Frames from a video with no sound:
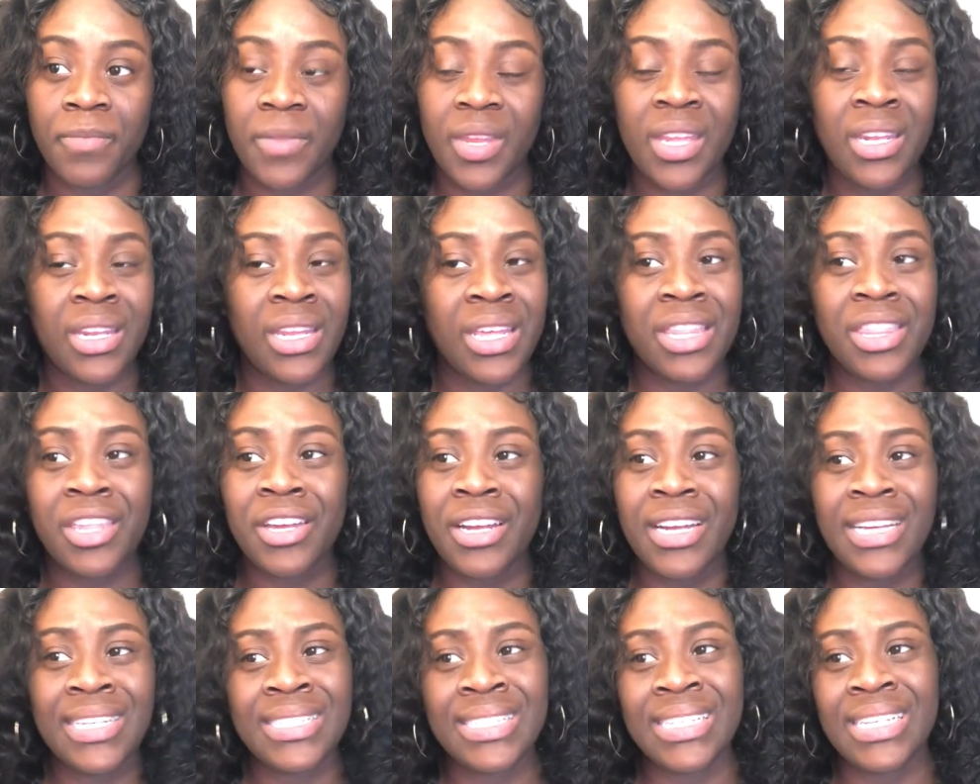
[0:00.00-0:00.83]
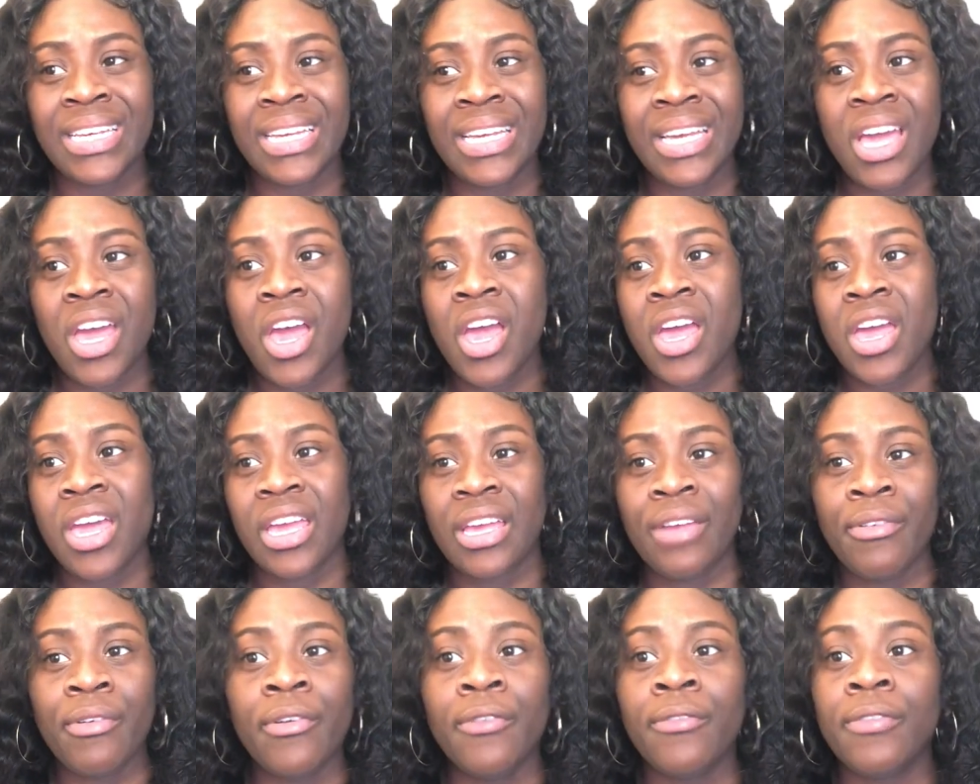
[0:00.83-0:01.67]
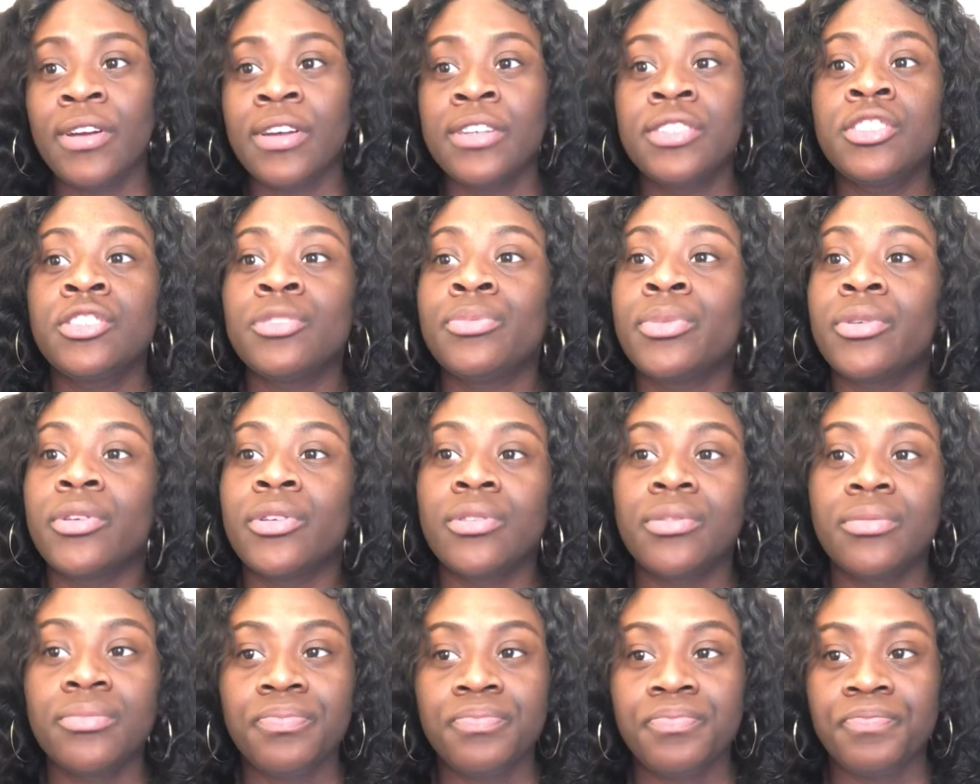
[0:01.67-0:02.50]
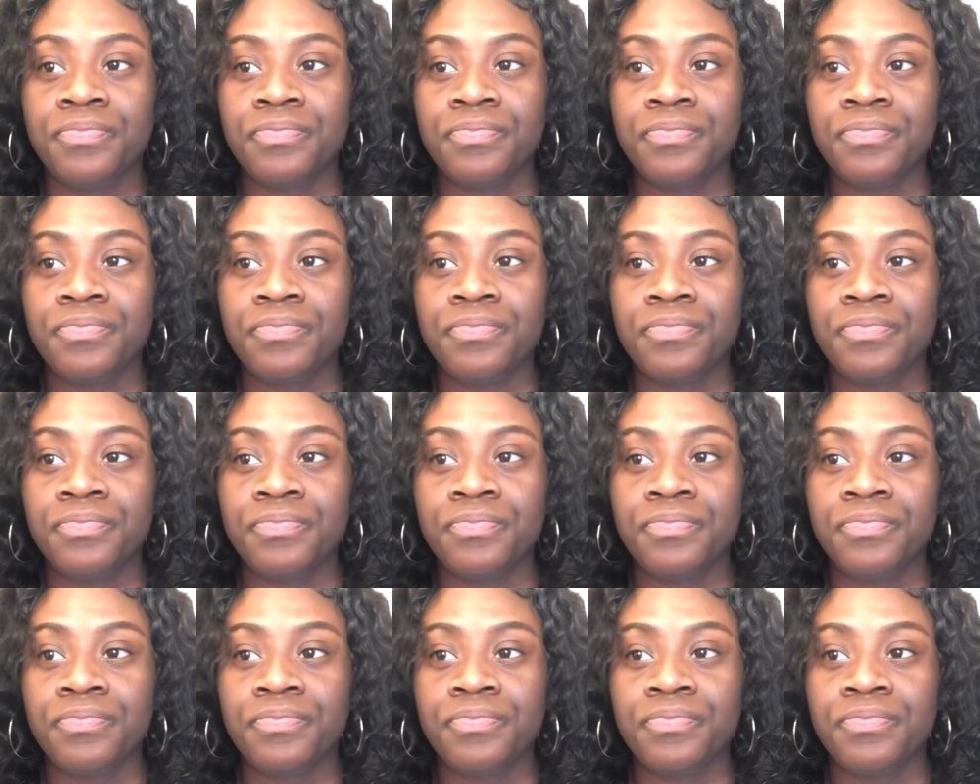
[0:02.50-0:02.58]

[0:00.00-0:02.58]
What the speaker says: And neither is it irreversible.